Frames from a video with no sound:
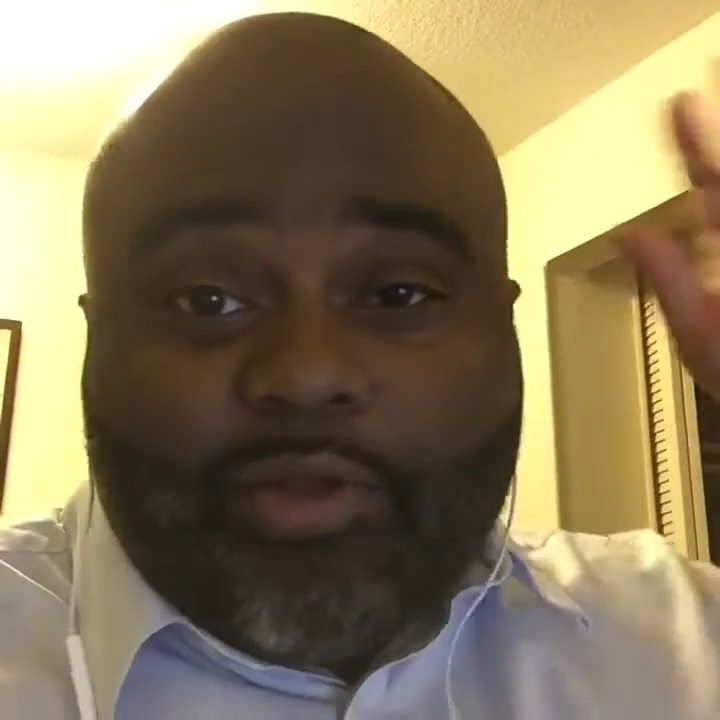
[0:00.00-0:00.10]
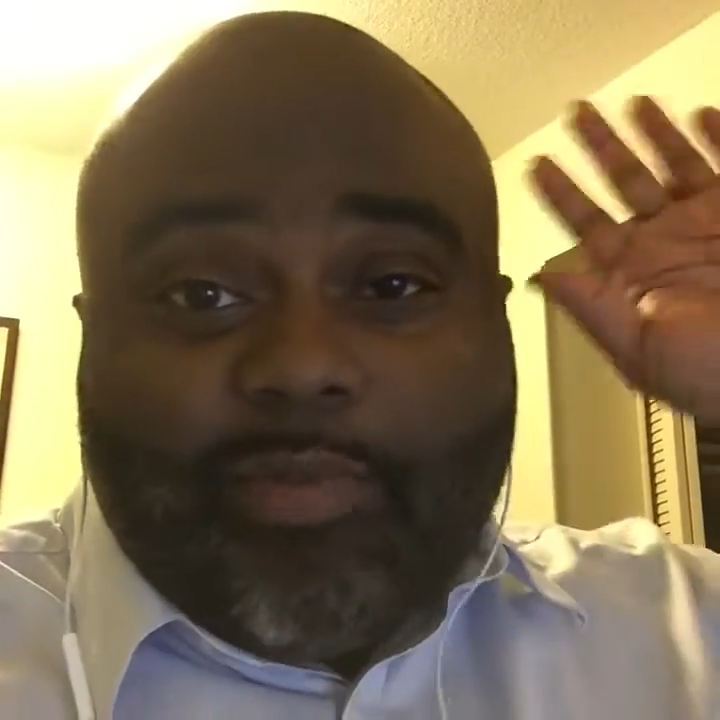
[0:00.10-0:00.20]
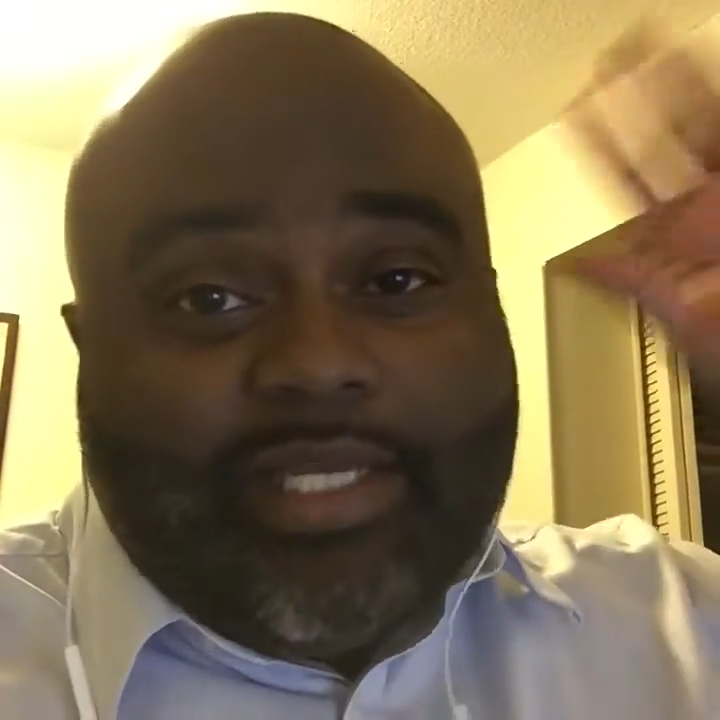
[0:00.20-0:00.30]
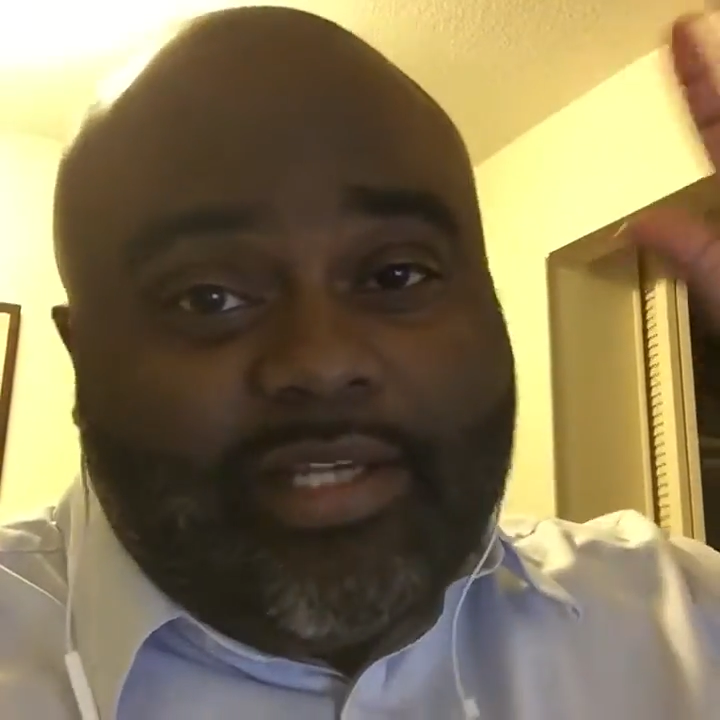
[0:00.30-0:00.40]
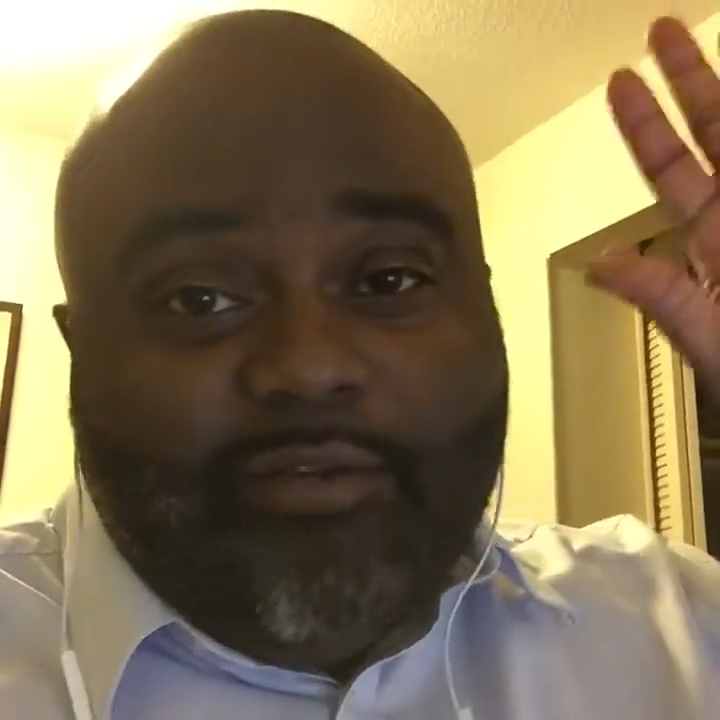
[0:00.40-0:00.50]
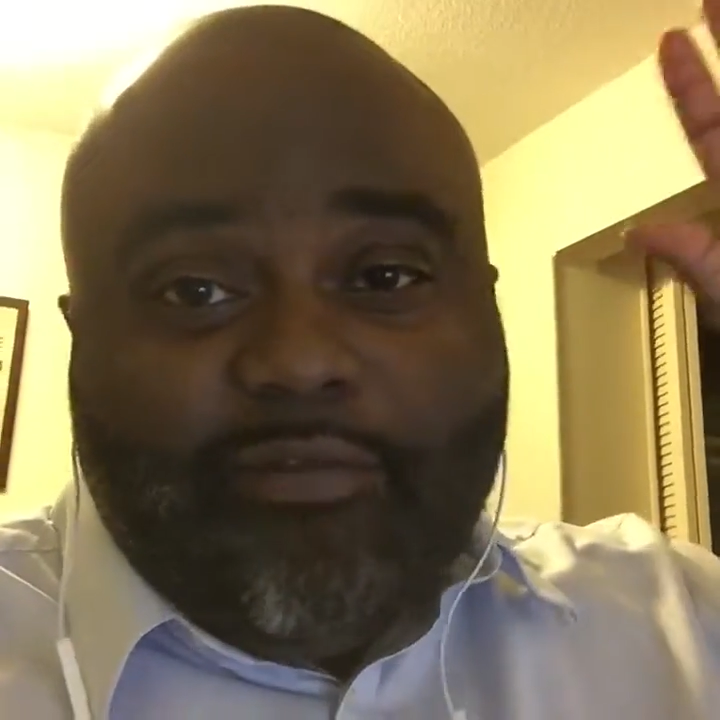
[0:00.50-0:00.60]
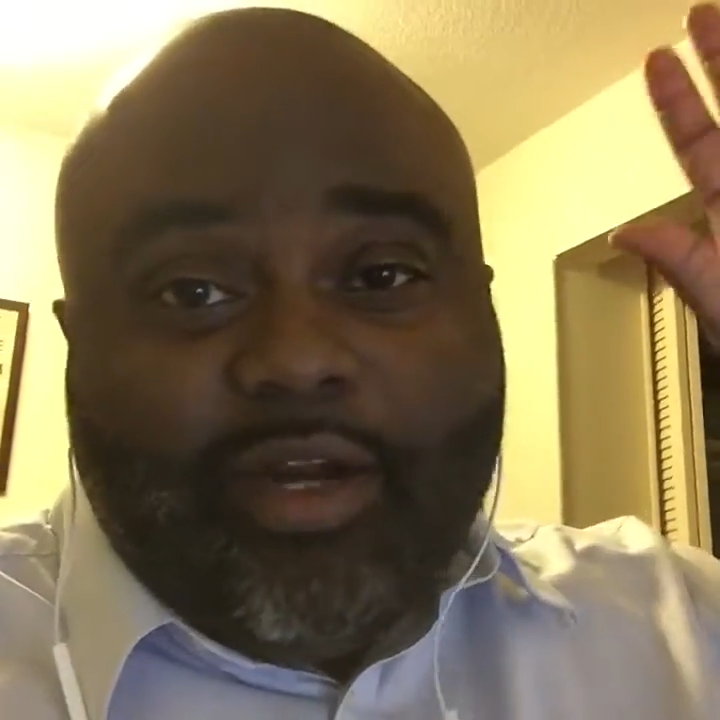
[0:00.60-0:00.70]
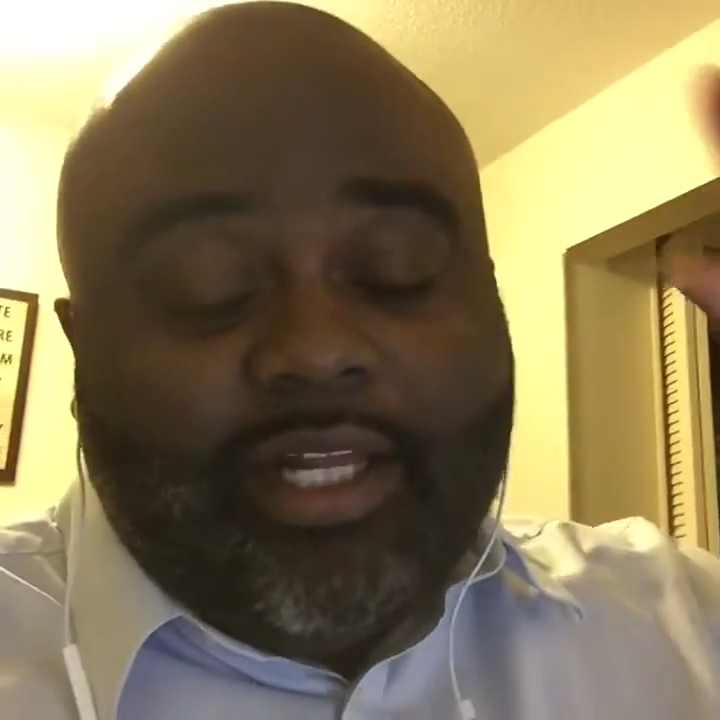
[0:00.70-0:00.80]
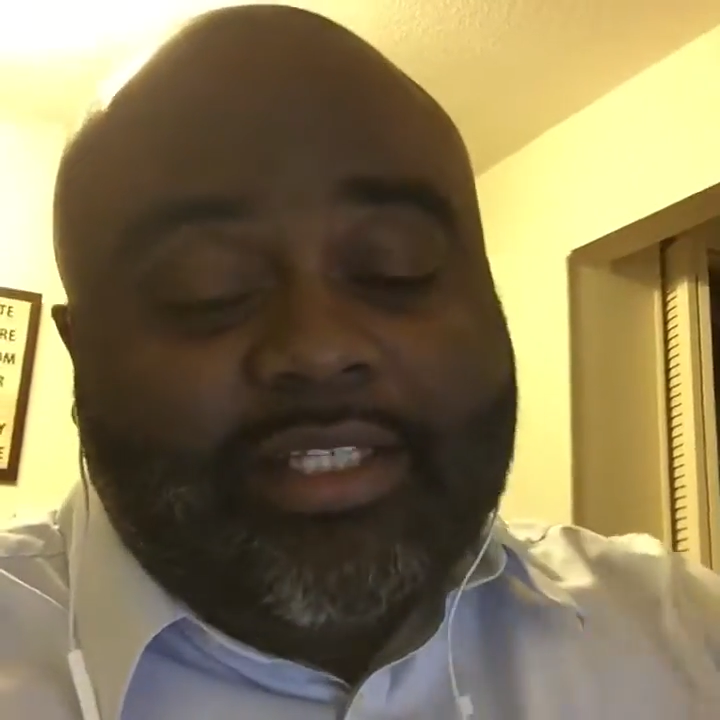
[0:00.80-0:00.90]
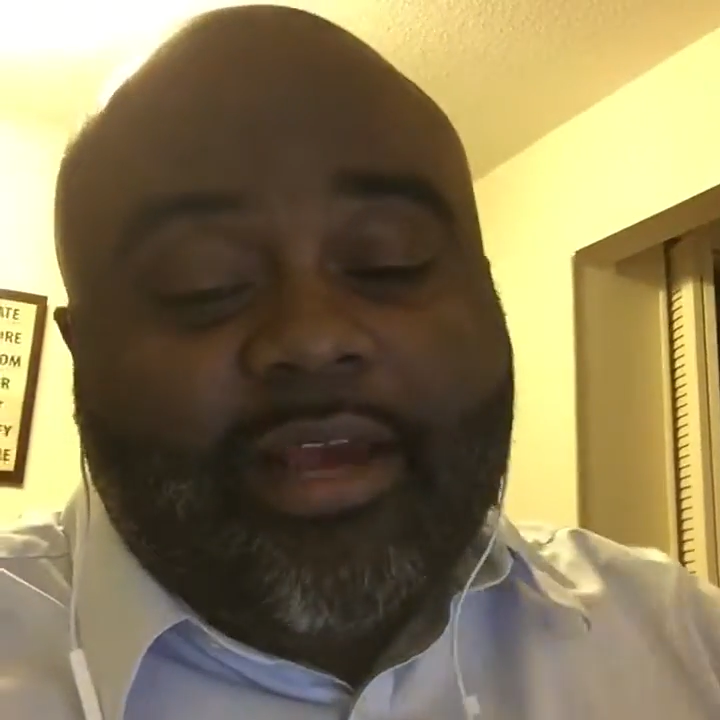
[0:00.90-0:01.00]
myself for
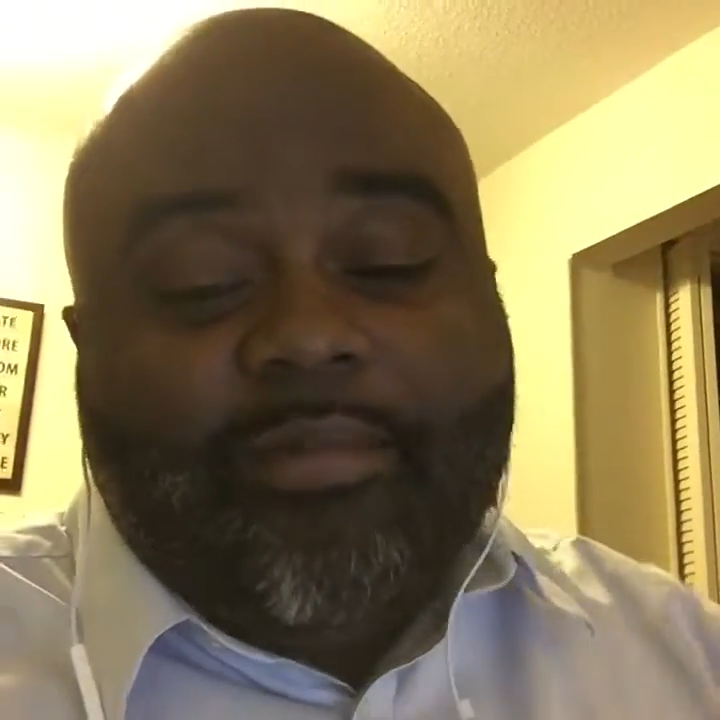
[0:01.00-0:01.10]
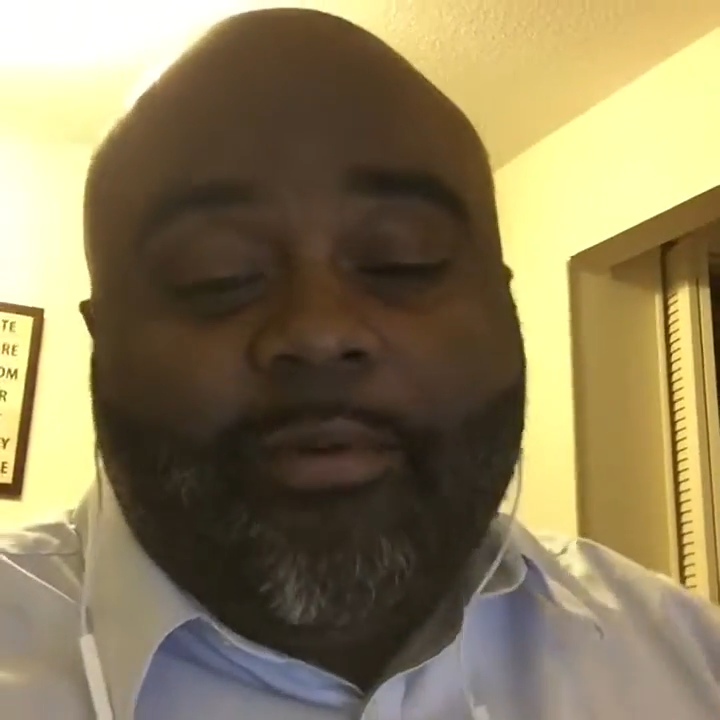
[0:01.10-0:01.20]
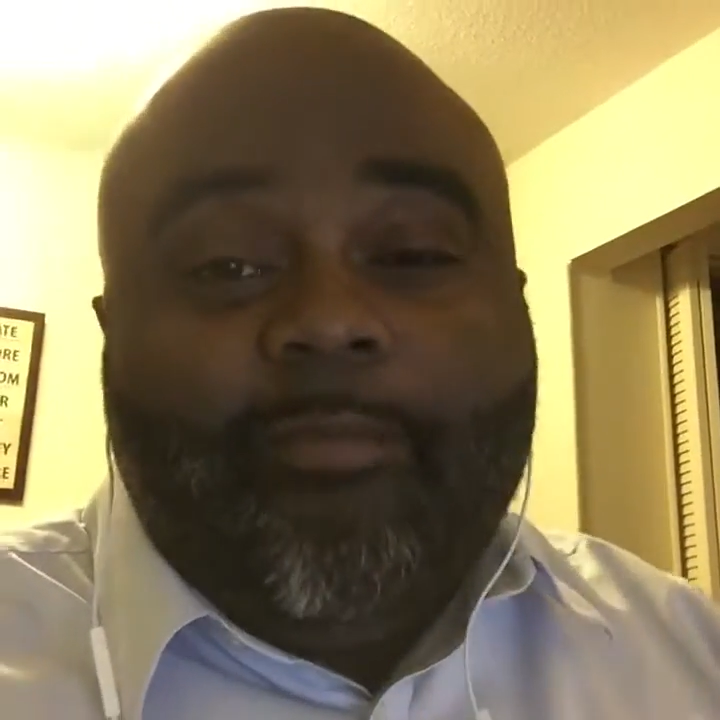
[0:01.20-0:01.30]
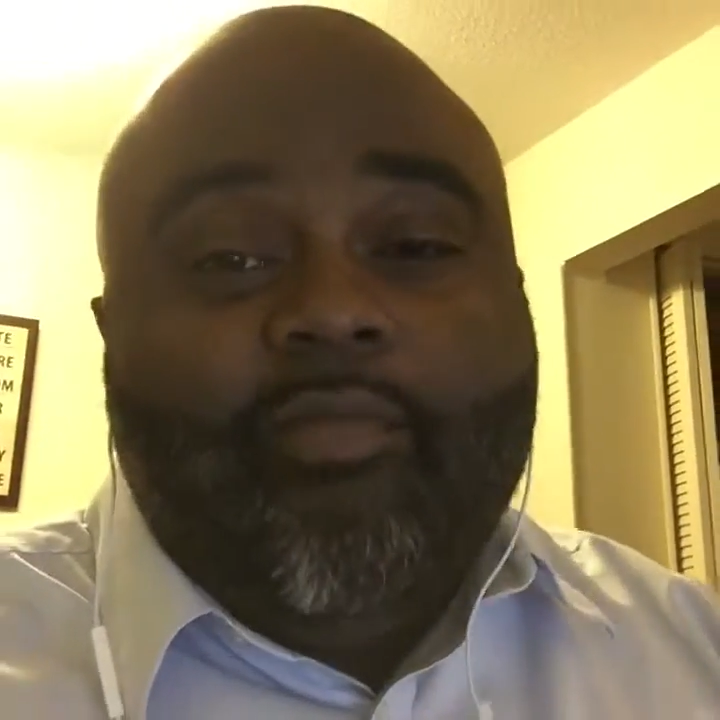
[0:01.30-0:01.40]
an example.